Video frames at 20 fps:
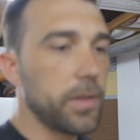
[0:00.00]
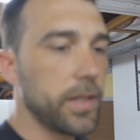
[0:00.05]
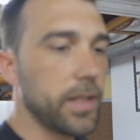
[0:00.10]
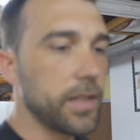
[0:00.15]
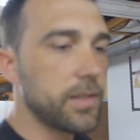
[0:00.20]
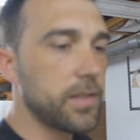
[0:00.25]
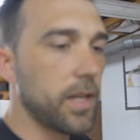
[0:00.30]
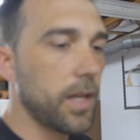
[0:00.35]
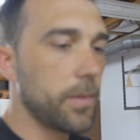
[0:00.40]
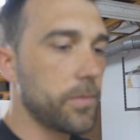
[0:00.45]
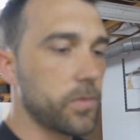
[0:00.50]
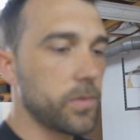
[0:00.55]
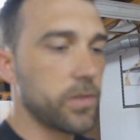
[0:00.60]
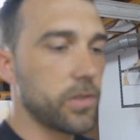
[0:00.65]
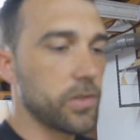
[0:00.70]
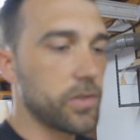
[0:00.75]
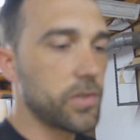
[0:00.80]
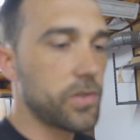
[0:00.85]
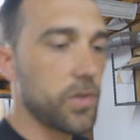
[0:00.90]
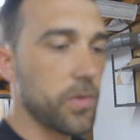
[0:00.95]
plenty of times,
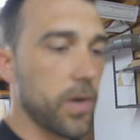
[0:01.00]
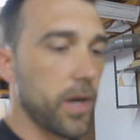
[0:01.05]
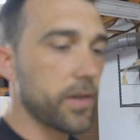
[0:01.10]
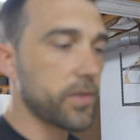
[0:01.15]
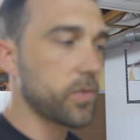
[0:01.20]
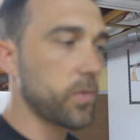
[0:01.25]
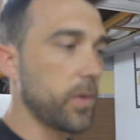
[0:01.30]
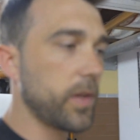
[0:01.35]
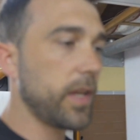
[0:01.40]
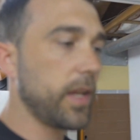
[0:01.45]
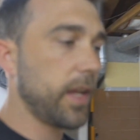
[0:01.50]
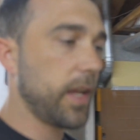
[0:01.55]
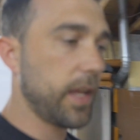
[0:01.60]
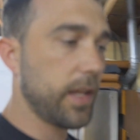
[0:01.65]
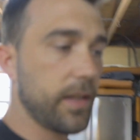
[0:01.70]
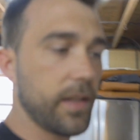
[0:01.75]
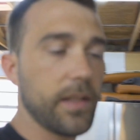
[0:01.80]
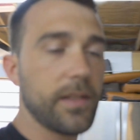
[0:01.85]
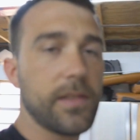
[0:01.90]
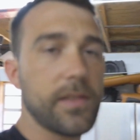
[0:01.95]
which is two hours away,
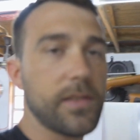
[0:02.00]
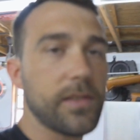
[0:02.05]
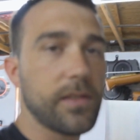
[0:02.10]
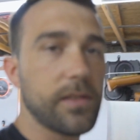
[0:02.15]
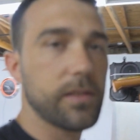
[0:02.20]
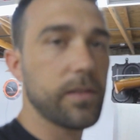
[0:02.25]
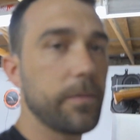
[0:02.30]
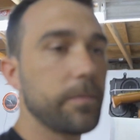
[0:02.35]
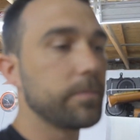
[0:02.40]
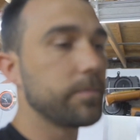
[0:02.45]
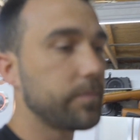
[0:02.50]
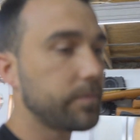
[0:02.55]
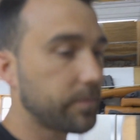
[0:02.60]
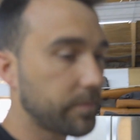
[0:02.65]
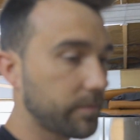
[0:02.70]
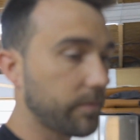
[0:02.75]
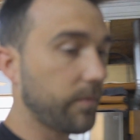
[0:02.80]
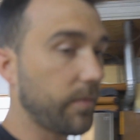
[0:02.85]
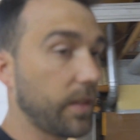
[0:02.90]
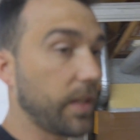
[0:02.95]
and it's
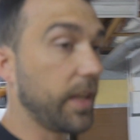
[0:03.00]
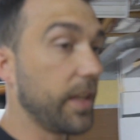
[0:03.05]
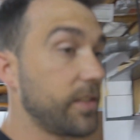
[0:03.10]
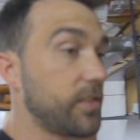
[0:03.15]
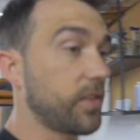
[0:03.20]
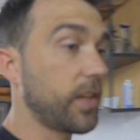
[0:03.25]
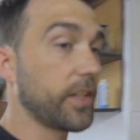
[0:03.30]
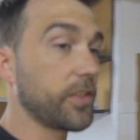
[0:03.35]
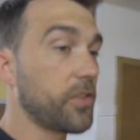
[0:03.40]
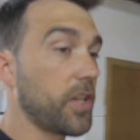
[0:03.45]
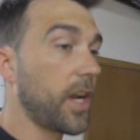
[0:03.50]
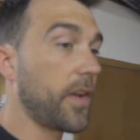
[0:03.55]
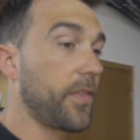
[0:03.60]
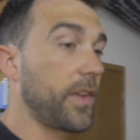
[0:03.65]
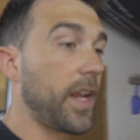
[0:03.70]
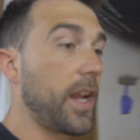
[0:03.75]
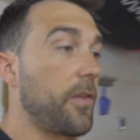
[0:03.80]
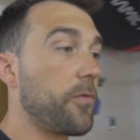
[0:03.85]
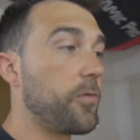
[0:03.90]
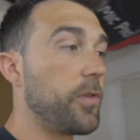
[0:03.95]
it's like
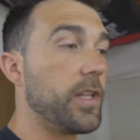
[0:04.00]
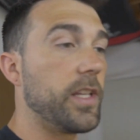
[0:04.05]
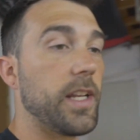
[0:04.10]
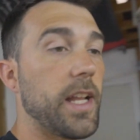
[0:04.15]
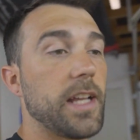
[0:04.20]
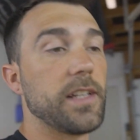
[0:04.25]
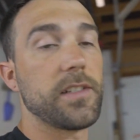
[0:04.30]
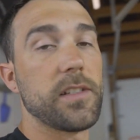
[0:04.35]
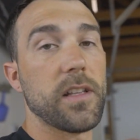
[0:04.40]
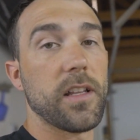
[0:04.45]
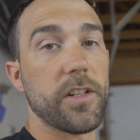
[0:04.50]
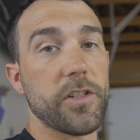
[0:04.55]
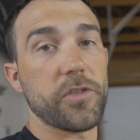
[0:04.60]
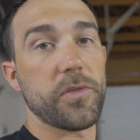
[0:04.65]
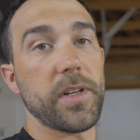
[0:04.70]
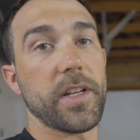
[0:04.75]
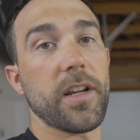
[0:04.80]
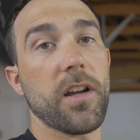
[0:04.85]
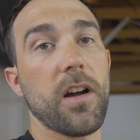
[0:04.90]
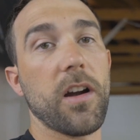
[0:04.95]
driving a really nice
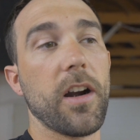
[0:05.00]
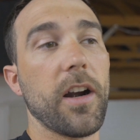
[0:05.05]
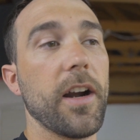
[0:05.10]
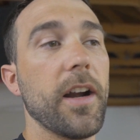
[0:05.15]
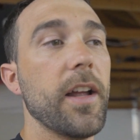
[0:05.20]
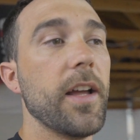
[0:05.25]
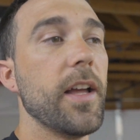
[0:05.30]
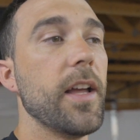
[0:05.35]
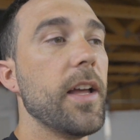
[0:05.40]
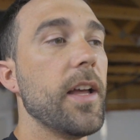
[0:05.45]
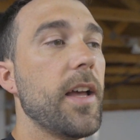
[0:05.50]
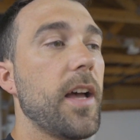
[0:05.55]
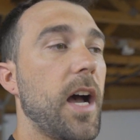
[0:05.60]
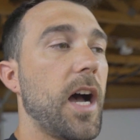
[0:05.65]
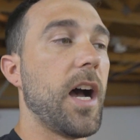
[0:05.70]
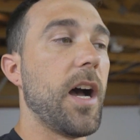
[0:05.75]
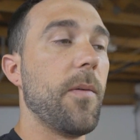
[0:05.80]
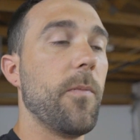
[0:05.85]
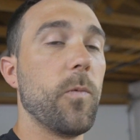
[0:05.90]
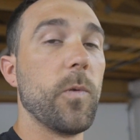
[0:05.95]
luxury car
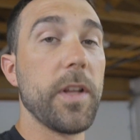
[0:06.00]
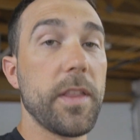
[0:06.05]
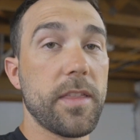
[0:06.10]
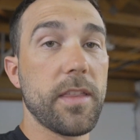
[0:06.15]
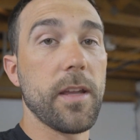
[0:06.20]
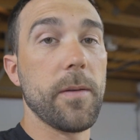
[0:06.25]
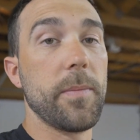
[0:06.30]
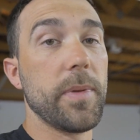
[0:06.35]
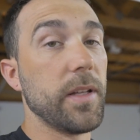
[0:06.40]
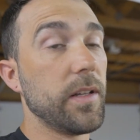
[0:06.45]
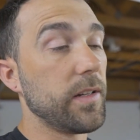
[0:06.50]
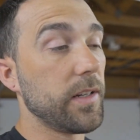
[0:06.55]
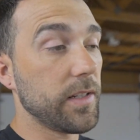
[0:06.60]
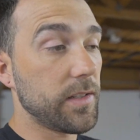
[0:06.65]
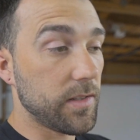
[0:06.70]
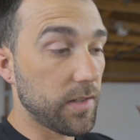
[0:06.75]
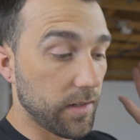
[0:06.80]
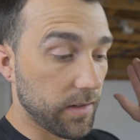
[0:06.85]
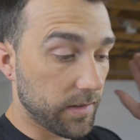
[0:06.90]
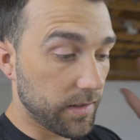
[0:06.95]
um, with the
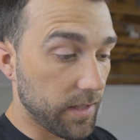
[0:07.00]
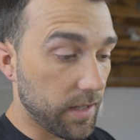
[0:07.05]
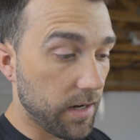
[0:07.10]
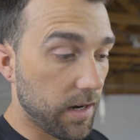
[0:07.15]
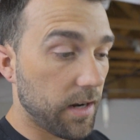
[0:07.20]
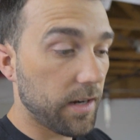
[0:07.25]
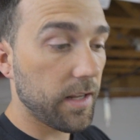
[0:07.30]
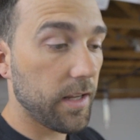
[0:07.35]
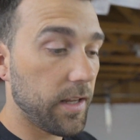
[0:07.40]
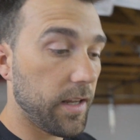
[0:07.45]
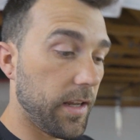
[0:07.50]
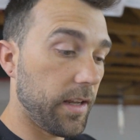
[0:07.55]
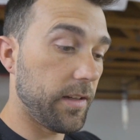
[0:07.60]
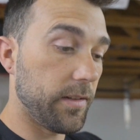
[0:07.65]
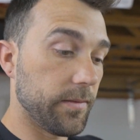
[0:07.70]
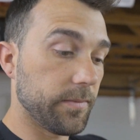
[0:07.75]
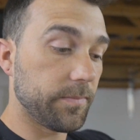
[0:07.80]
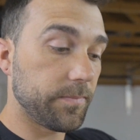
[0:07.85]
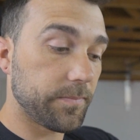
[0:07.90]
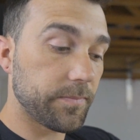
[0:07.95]
ability to get on it
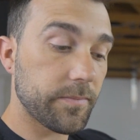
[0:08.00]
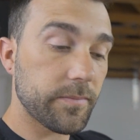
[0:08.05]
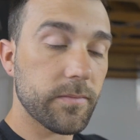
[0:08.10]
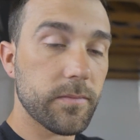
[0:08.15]
and